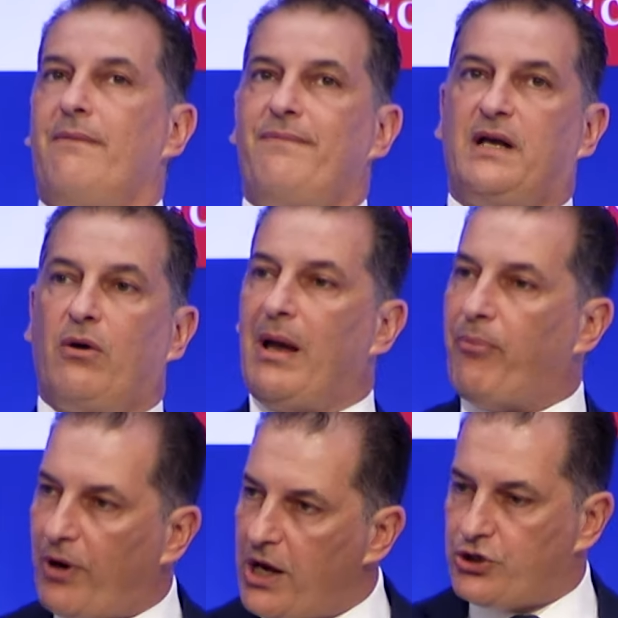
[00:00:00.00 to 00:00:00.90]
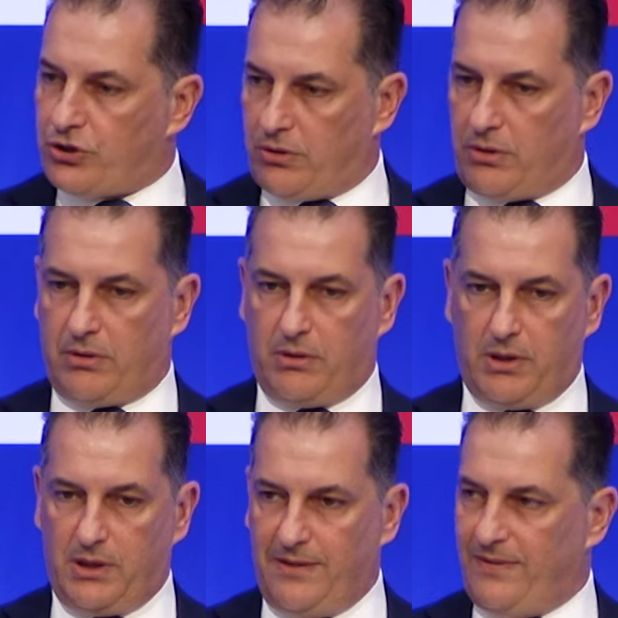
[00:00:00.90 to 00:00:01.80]
the collaboration
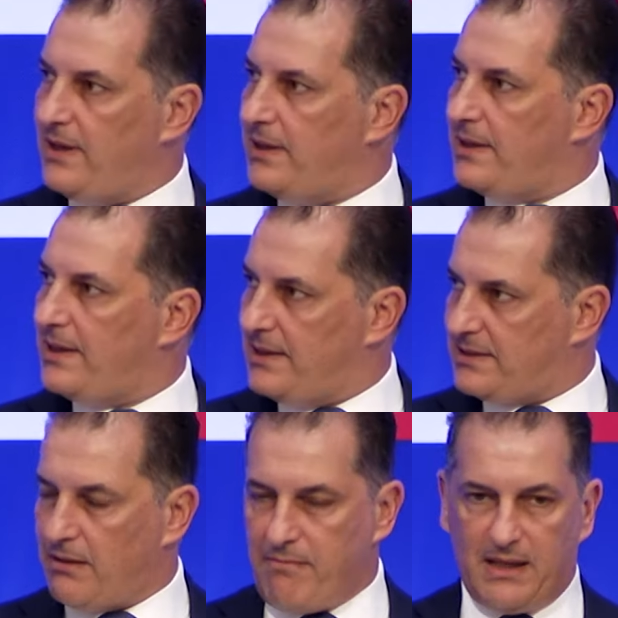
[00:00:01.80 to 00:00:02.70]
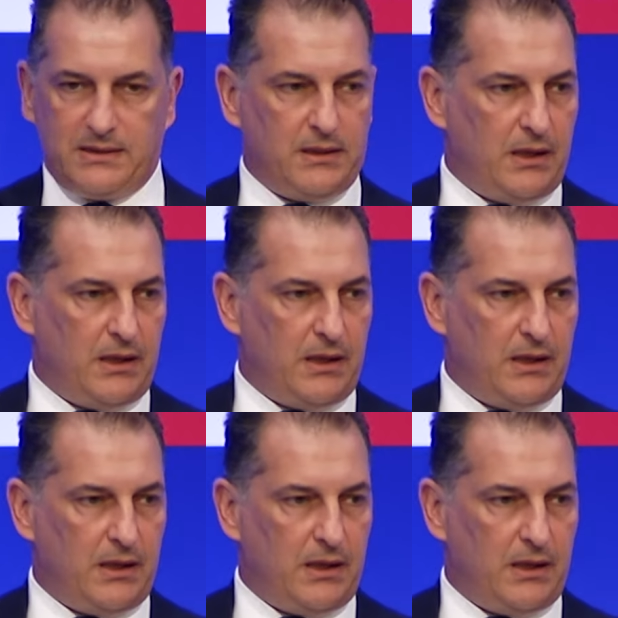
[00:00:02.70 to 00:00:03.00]
in the Eastern Med.